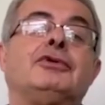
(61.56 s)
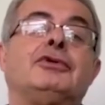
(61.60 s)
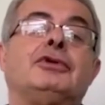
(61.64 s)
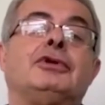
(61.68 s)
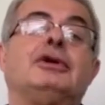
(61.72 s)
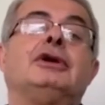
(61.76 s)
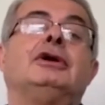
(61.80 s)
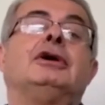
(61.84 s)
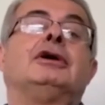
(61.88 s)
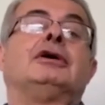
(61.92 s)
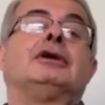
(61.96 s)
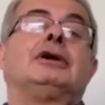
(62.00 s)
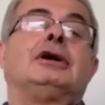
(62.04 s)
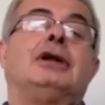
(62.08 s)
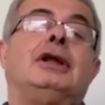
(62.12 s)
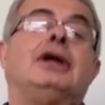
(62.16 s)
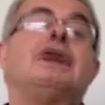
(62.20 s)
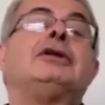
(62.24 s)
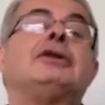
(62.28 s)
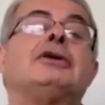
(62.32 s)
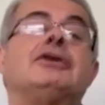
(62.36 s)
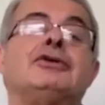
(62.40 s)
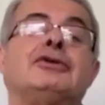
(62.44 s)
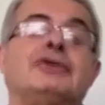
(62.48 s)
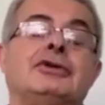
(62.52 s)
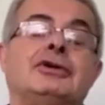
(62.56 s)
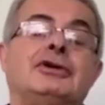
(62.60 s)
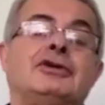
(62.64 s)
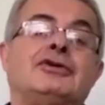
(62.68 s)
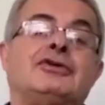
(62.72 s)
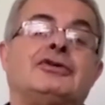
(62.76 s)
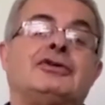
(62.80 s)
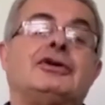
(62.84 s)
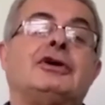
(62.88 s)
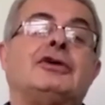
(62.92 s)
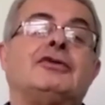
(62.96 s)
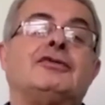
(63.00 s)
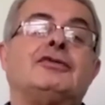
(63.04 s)
So they got clutters of
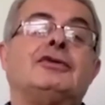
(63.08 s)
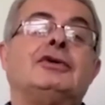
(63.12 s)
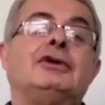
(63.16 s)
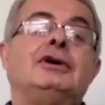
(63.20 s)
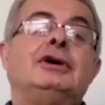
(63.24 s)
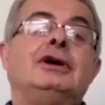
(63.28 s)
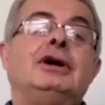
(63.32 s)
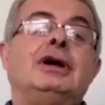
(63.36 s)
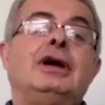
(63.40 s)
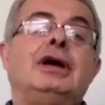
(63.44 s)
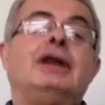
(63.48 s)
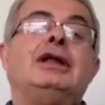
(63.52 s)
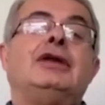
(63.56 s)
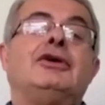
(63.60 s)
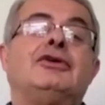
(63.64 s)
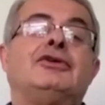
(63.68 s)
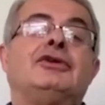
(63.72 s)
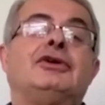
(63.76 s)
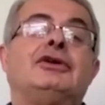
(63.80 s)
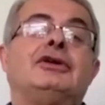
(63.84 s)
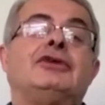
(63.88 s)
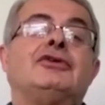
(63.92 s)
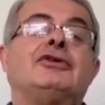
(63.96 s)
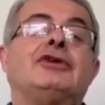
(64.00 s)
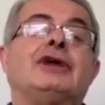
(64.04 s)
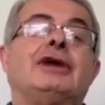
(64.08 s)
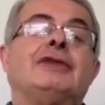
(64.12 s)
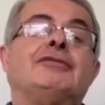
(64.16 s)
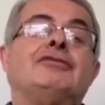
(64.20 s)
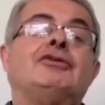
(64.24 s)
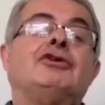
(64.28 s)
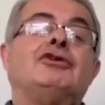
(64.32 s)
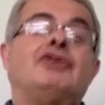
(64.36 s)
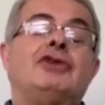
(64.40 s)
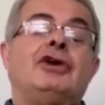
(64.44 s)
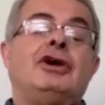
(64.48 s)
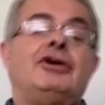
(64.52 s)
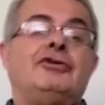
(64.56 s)
this stuff in their cities that
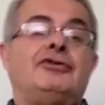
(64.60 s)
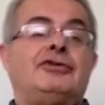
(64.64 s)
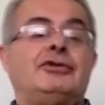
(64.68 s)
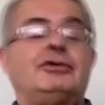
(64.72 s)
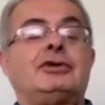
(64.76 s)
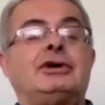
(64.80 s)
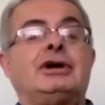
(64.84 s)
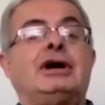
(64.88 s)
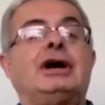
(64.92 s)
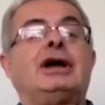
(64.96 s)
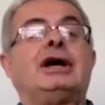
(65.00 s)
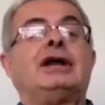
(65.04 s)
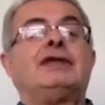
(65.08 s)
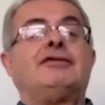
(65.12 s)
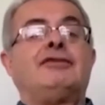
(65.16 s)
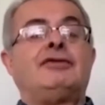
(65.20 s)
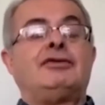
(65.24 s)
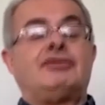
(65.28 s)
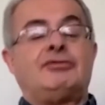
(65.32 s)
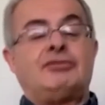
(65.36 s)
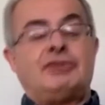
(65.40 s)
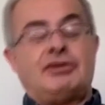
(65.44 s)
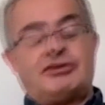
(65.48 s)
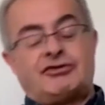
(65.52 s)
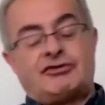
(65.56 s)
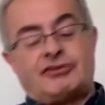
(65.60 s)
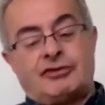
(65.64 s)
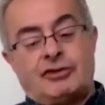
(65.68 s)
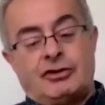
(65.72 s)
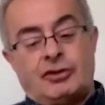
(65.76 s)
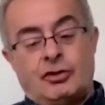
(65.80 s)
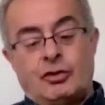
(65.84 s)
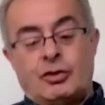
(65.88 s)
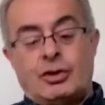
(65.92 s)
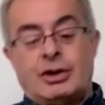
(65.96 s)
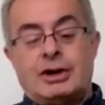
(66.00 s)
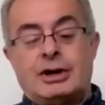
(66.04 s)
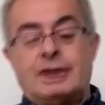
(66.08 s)
haven't changed. Now, Cardiff is a bit
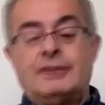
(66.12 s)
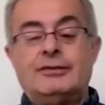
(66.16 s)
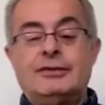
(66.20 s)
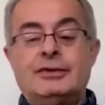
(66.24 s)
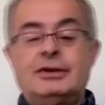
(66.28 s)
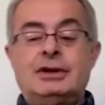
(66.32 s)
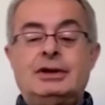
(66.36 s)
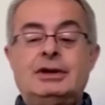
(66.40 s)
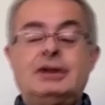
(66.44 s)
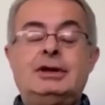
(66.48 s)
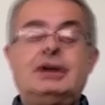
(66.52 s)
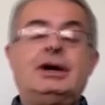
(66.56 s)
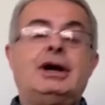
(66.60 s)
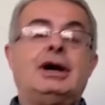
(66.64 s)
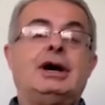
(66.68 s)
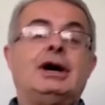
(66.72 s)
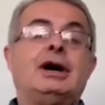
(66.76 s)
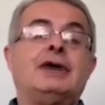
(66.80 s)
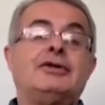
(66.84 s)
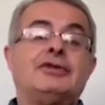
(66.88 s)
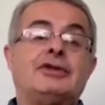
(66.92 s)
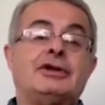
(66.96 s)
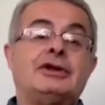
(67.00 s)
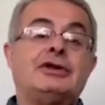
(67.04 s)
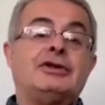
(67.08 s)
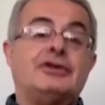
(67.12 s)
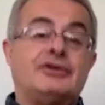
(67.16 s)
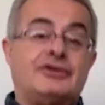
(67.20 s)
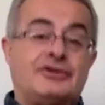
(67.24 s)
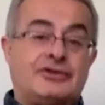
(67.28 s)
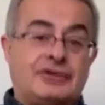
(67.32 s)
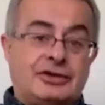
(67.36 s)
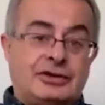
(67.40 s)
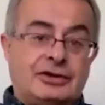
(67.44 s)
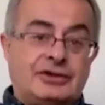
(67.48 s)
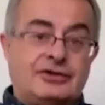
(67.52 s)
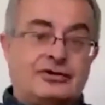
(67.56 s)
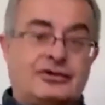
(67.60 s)
slower than other
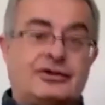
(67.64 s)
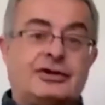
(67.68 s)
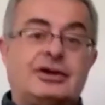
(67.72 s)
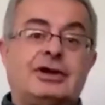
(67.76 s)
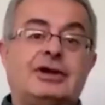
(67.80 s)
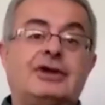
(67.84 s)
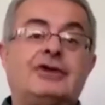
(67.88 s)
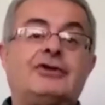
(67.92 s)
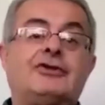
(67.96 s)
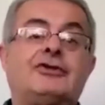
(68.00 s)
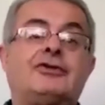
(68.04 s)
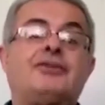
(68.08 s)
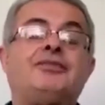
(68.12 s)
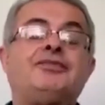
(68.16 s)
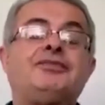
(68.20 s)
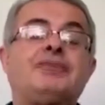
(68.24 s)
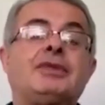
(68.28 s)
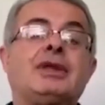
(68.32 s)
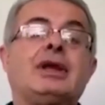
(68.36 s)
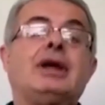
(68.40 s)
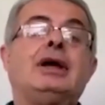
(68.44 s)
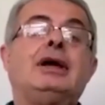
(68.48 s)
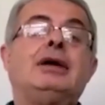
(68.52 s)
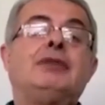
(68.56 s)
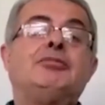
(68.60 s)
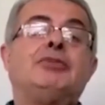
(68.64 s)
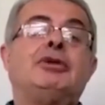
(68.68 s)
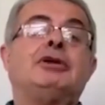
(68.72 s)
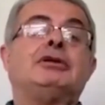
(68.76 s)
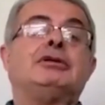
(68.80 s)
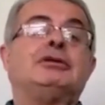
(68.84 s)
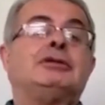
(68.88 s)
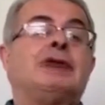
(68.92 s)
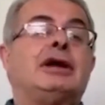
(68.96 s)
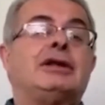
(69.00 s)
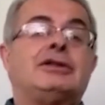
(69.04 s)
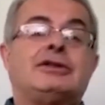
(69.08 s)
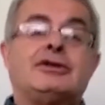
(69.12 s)
cities in this,
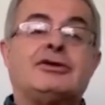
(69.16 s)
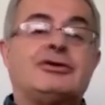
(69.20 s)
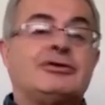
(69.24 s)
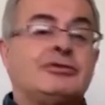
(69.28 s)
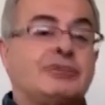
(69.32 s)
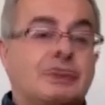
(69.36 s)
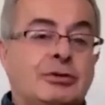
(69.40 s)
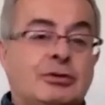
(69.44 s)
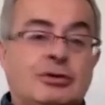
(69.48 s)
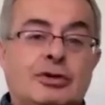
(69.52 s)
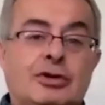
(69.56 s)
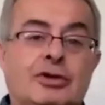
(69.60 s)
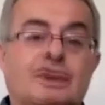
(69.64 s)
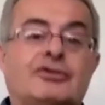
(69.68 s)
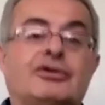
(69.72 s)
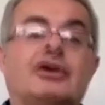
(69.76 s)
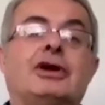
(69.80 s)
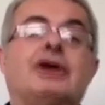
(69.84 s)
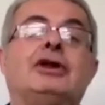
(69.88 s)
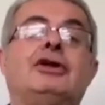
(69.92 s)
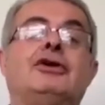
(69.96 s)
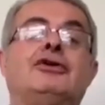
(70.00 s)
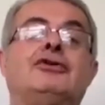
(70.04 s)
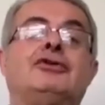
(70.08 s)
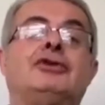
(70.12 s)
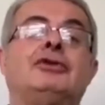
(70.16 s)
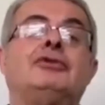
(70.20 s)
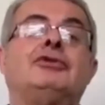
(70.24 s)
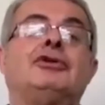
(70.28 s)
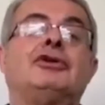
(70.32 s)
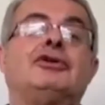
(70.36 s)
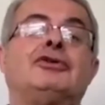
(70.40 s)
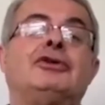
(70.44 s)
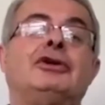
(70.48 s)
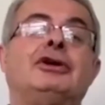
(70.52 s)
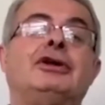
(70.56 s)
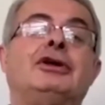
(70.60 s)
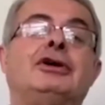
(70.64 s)
but that doesn't mean we're not taking the
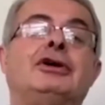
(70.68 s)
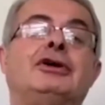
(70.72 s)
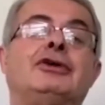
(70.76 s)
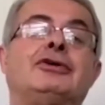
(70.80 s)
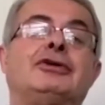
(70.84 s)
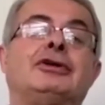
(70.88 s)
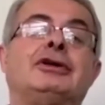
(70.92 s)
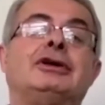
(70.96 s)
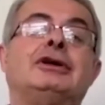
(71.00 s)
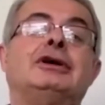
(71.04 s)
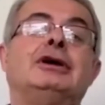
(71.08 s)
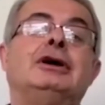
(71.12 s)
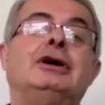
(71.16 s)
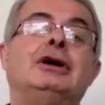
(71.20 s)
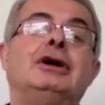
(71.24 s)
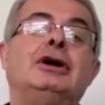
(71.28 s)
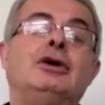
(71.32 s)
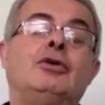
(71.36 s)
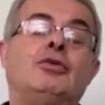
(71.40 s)
subject seriously.